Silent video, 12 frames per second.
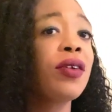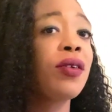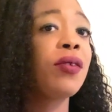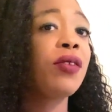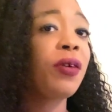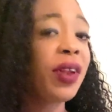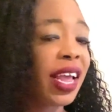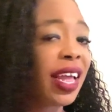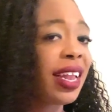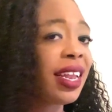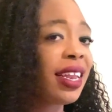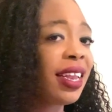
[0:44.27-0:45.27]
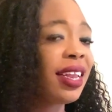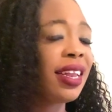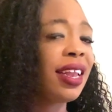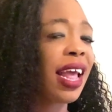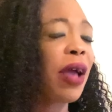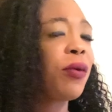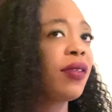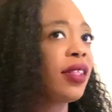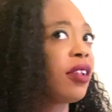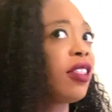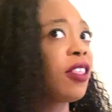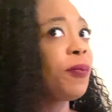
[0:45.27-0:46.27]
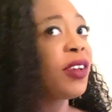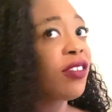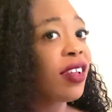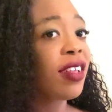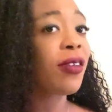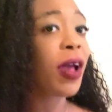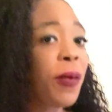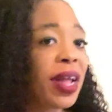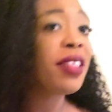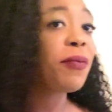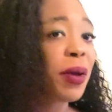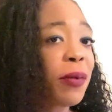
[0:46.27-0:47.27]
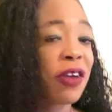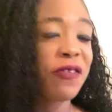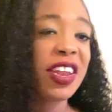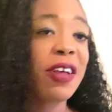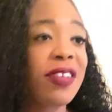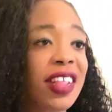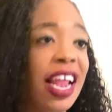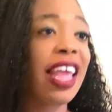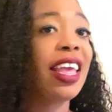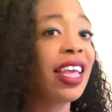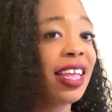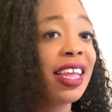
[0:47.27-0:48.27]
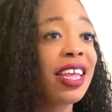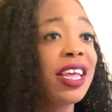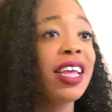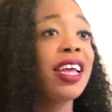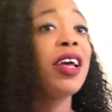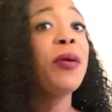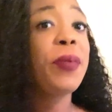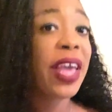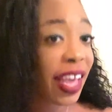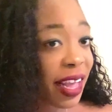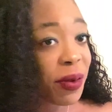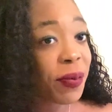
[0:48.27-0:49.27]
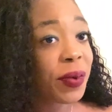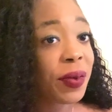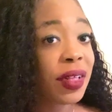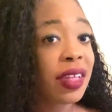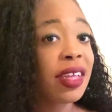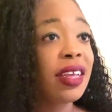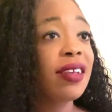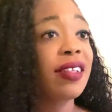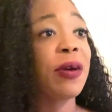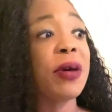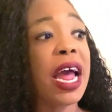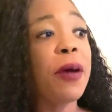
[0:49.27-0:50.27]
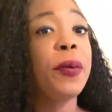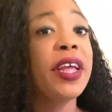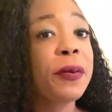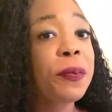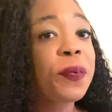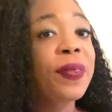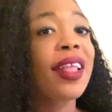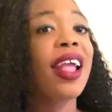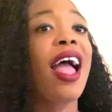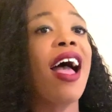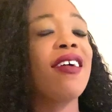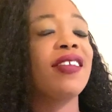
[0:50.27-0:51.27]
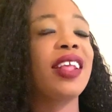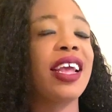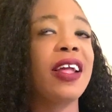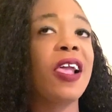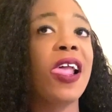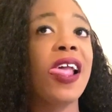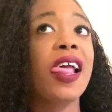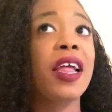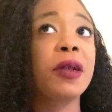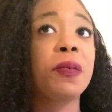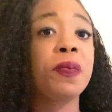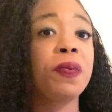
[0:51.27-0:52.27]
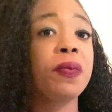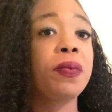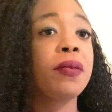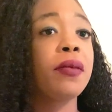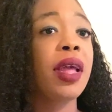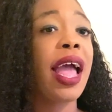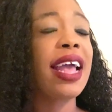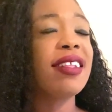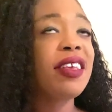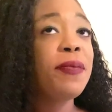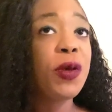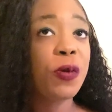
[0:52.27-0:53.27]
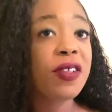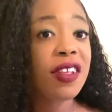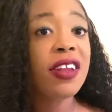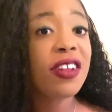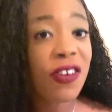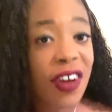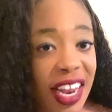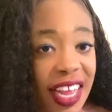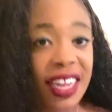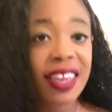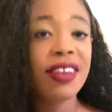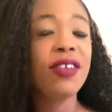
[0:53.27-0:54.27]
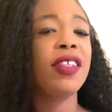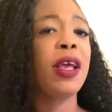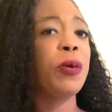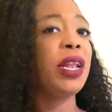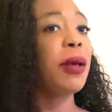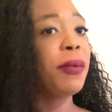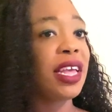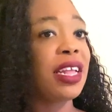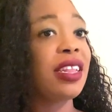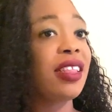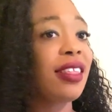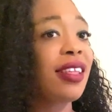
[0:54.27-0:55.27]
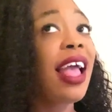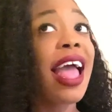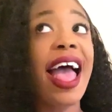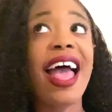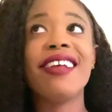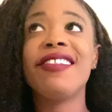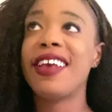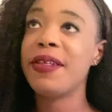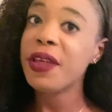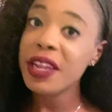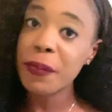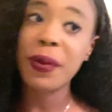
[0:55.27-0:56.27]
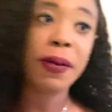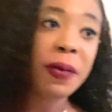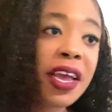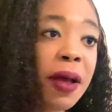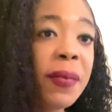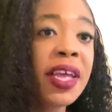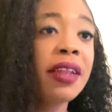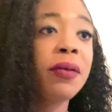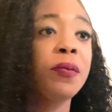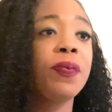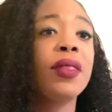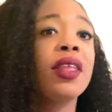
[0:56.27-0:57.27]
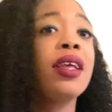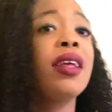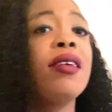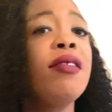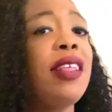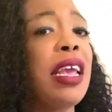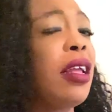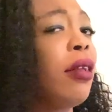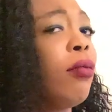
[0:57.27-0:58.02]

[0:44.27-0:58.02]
So then I was a little suspicious. So I went to my boyfriend and I was like, babe, he's like, what happened? I was like, I see mucus in the toilet. And he's like, what that means? I said, I think the baby coming. He's like,